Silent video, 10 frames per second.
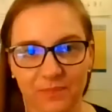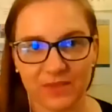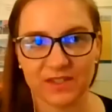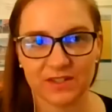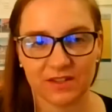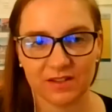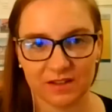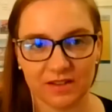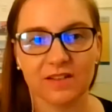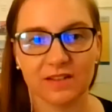many
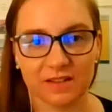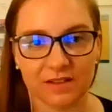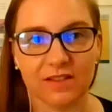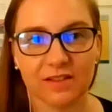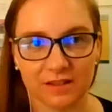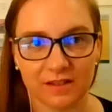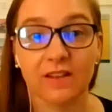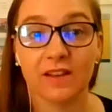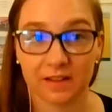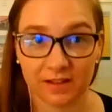ways to do it, I guess.
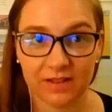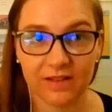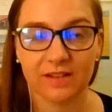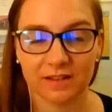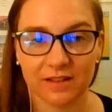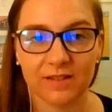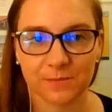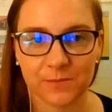Like you don't